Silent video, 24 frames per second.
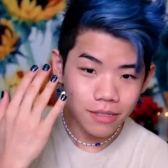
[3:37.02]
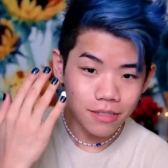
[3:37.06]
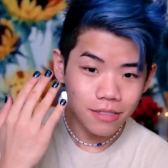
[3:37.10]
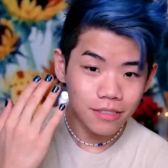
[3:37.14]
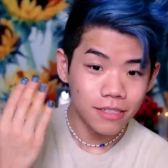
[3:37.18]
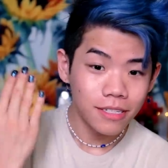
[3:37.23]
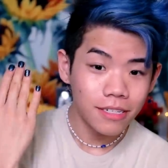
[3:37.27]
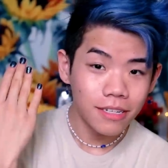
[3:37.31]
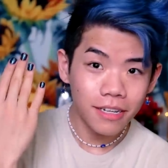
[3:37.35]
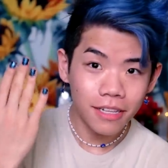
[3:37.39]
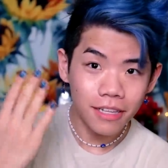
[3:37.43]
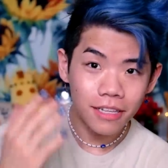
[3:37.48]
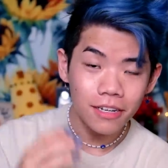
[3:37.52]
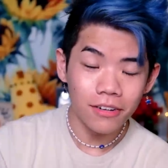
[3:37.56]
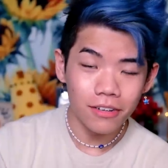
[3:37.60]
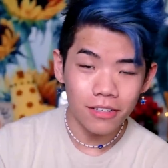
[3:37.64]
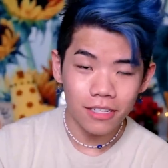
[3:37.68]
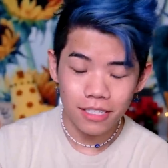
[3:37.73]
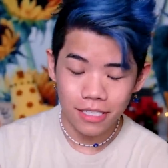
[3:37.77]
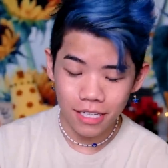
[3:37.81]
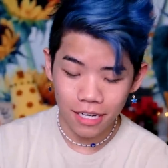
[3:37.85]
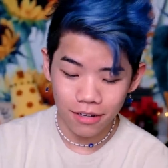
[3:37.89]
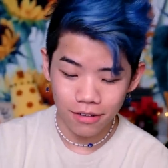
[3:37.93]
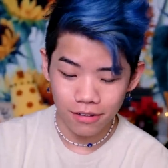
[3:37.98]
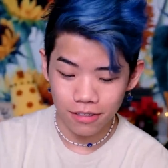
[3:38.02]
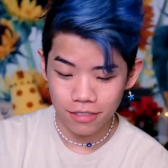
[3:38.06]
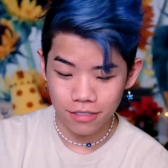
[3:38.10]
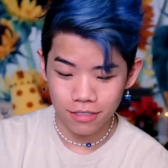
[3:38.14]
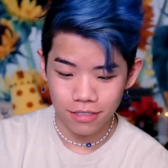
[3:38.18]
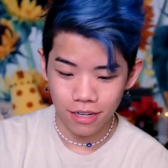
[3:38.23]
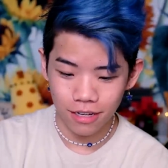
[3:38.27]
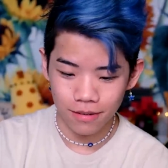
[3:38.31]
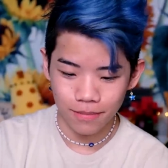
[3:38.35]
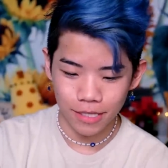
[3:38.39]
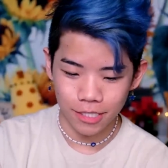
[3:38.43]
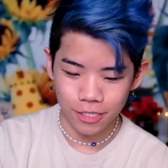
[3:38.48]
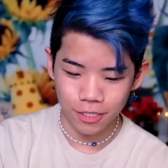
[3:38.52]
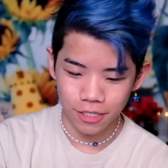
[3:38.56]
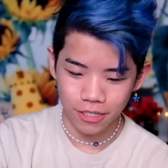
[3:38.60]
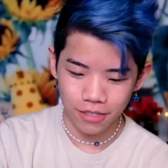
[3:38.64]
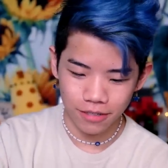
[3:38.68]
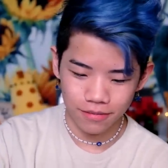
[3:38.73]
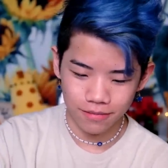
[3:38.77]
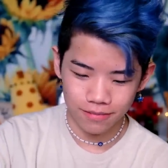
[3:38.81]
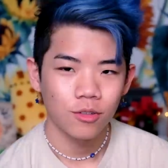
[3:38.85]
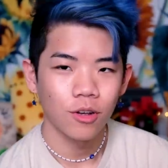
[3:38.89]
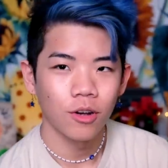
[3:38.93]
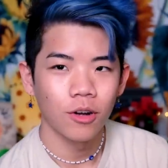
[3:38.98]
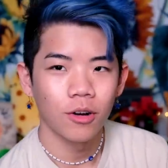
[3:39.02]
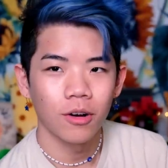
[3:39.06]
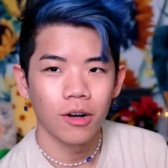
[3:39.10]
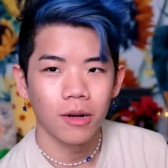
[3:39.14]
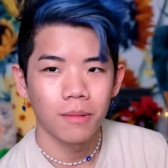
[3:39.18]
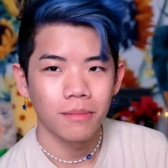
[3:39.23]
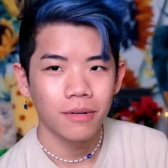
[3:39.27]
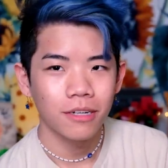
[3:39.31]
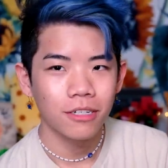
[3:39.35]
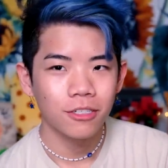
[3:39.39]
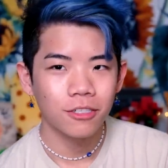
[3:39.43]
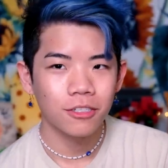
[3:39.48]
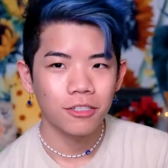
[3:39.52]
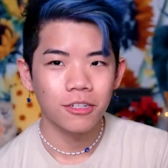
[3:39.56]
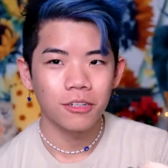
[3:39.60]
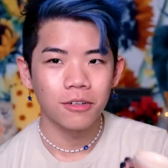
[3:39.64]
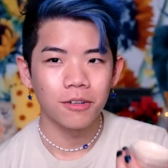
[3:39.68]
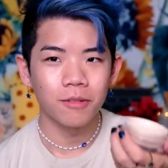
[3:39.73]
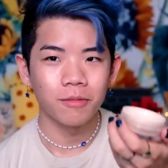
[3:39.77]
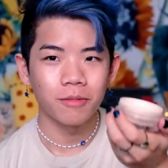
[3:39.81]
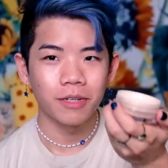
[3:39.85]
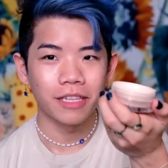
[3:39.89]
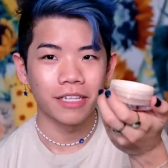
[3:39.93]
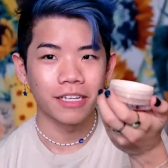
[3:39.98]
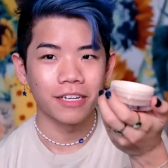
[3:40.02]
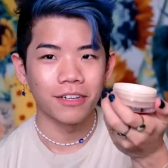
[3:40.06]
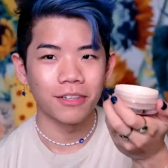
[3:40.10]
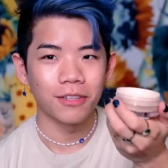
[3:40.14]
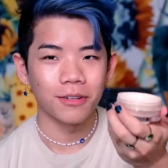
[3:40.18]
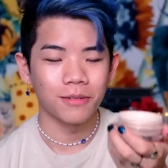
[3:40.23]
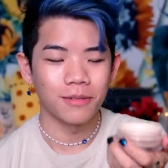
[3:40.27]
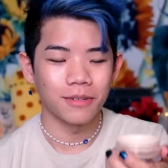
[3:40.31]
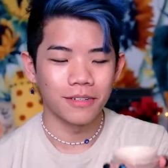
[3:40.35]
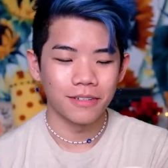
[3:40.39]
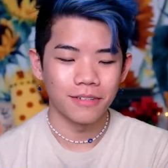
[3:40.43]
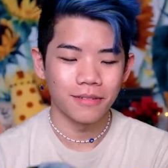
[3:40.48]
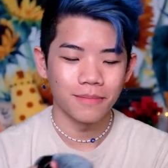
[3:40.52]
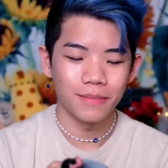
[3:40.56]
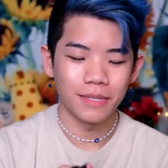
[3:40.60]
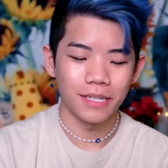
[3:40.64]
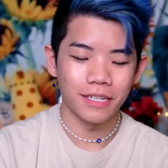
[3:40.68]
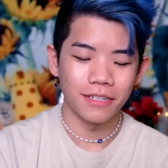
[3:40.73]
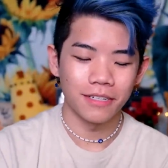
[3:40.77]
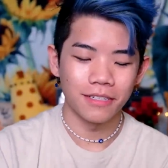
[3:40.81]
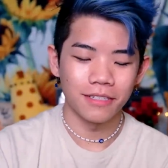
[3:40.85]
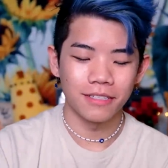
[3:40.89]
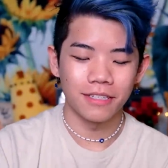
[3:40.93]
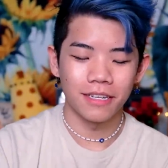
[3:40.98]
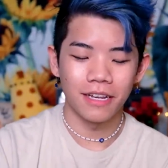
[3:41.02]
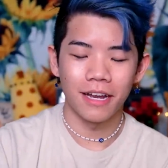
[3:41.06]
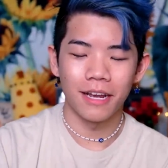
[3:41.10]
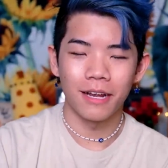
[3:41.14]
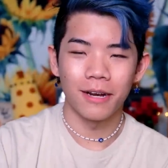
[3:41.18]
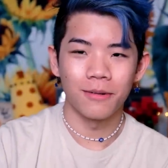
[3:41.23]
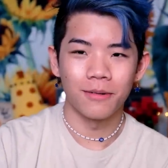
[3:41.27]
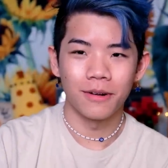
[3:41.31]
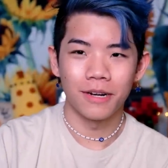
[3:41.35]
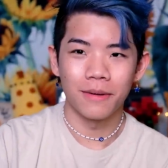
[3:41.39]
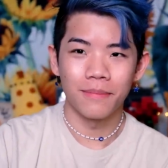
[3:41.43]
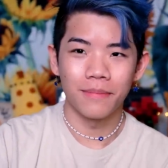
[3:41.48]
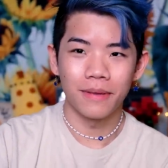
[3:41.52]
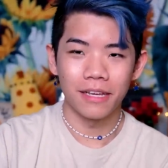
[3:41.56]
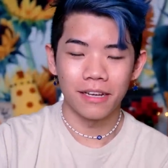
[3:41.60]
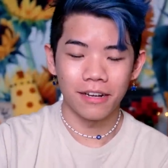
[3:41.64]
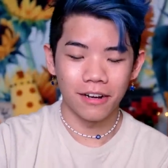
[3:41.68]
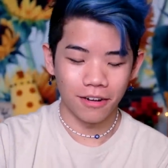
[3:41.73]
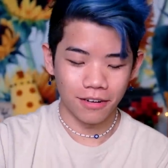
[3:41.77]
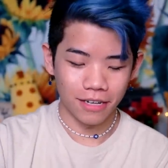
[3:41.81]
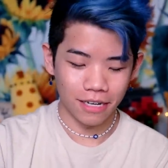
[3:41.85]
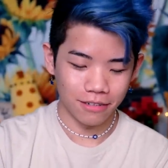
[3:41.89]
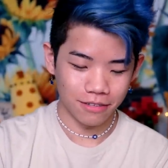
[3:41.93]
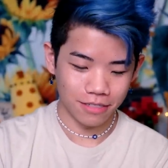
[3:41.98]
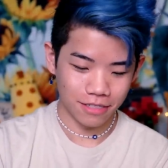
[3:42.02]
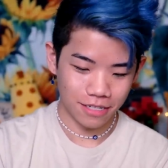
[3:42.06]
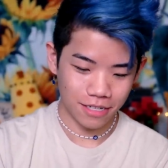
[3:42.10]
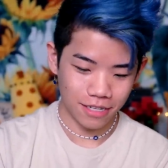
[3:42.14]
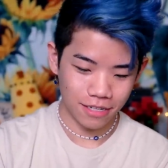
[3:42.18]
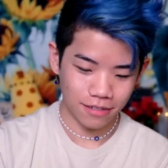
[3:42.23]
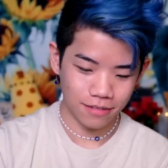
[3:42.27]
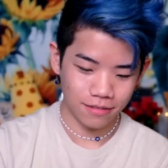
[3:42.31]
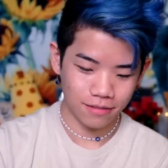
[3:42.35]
can clearly tell it's not my shade. So I'm gonna just go in with the other one because I don't wanna be called out today.